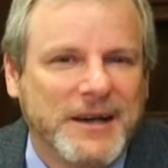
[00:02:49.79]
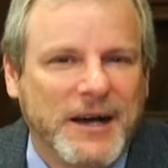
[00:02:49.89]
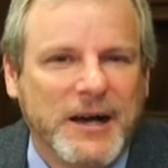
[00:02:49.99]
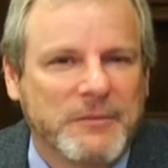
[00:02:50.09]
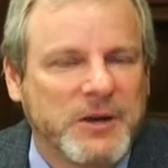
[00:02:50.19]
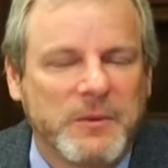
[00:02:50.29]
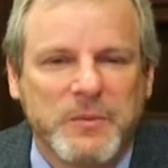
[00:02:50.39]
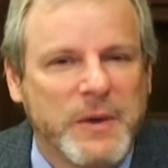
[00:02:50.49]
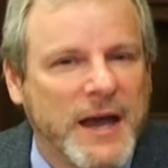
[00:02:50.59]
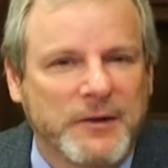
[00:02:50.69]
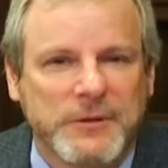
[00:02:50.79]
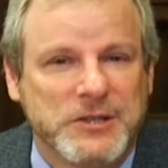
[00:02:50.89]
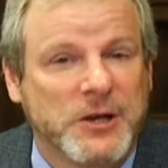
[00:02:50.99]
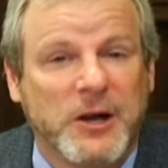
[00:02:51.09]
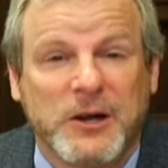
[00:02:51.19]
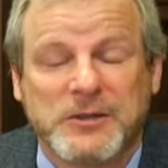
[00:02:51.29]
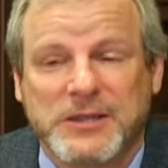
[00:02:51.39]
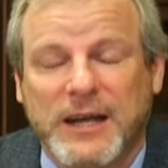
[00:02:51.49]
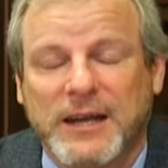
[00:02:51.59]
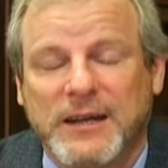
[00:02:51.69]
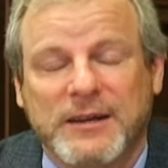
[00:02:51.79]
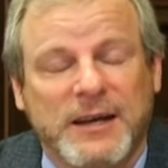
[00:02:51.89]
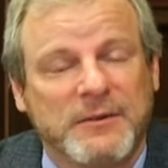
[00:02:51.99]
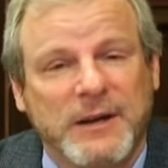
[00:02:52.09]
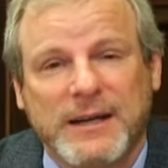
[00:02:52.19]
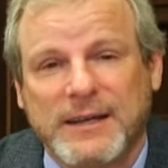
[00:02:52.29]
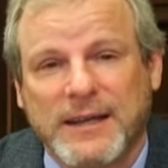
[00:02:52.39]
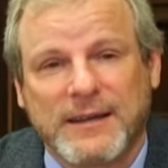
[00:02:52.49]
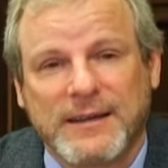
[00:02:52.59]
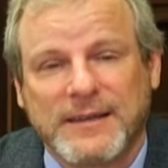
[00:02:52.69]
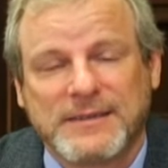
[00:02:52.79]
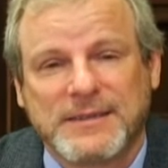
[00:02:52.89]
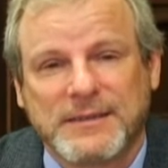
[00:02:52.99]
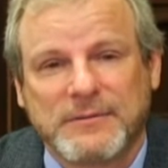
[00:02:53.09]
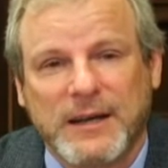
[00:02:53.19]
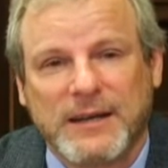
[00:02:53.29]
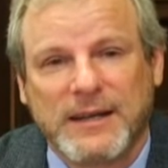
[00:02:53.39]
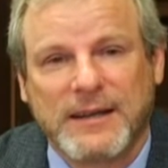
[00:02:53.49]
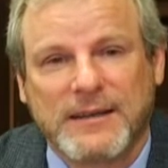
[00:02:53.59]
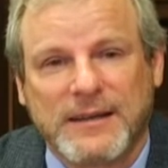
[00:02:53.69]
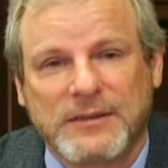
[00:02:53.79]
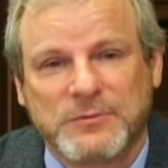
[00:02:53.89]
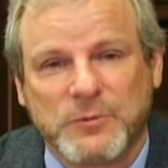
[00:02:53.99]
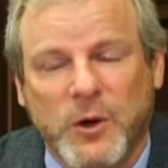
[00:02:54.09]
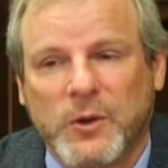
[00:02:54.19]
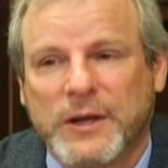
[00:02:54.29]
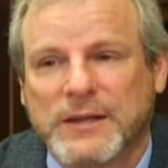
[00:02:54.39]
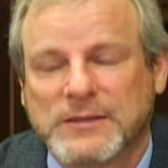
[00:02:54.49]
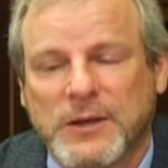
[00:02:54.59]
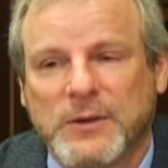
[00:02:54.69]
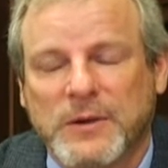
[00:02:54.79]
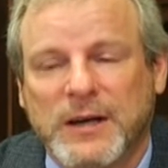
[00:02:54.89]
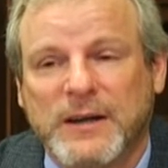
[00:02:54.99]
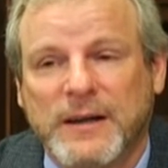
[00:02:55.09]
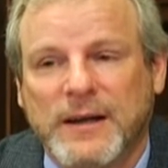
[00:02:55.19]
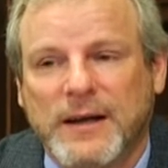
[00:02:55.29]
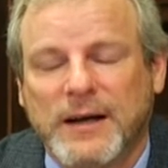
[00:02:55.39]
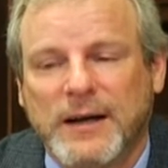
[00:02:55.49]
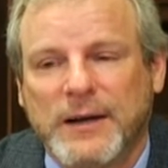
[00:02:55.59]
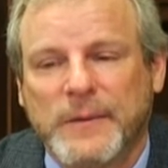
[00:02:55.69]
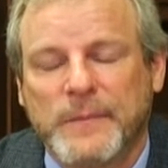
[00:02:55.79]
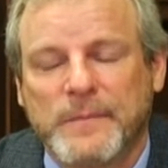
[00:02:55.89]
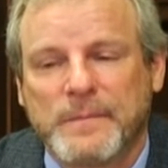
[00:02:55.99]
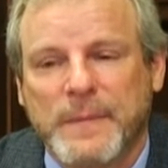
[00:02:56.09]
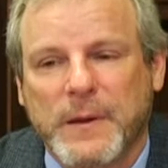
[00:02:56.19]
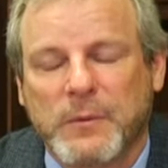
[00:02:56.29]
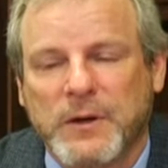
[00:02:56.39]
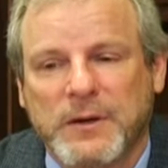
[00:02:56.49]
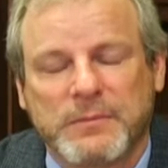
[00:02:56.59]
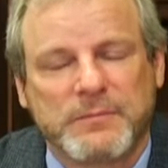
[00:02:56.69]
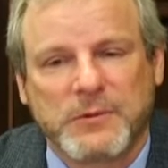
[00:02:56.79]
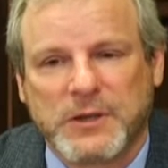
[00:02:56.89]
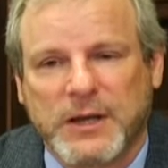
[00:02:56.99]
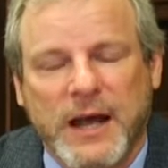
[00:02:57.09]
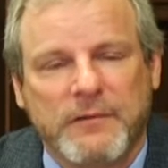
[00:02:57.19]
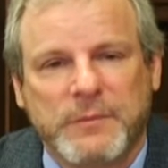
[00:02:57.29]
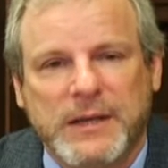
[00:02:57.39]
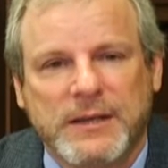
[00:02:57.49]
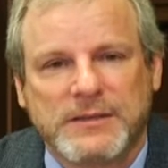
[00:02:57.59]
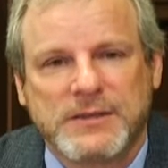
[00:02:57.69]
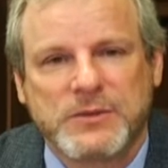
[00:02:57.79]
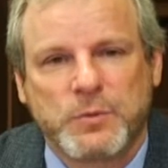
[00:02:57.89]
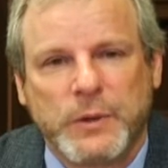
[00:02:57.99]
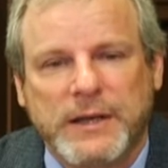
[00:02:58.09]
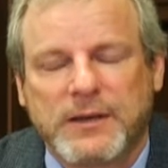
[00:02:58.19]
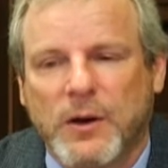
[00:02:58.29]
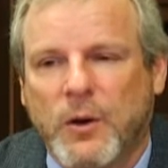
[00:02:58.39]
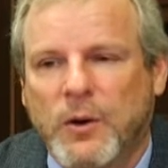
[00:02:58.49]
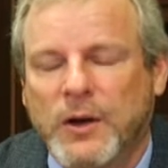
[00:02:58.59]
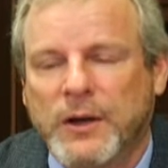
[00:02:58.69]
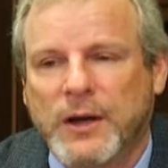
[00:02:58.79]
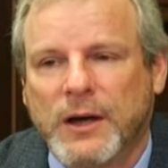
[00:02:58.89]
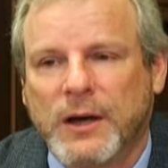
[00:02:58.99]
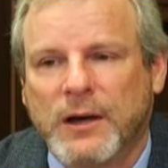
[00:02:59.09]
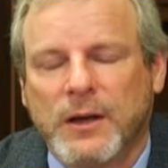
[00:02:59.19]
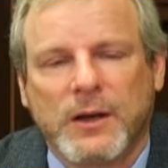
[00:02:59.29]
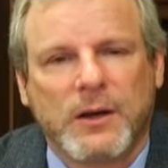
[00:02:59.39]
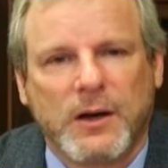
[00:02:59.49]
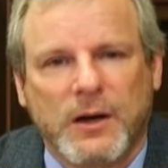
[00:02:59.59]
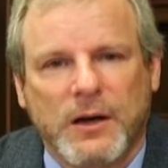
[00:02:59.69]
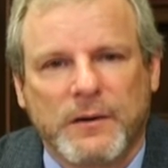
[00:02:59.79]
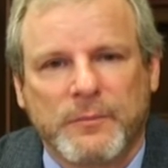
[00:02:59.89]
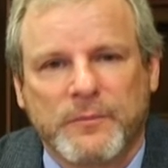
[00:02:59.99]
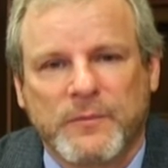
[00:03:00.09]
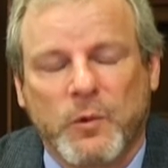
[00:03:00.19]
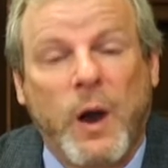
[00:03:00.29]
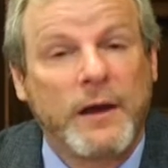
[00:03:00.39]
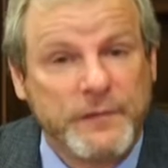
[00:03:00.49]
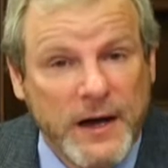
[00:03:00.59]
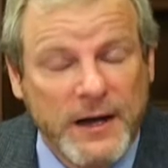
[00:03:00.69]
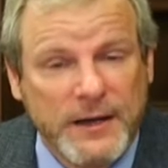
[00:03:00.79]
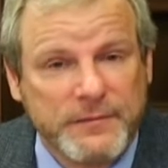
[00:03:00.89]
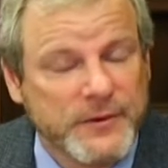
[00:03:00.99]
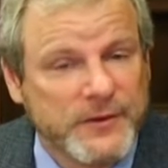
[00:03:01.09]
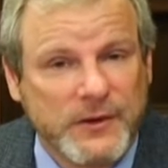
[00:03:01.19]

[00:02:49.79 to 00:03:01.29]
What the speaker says: I'm coming back recharged and ready to get things rolling. So we're going to have meetings this week on Wi-Fi for the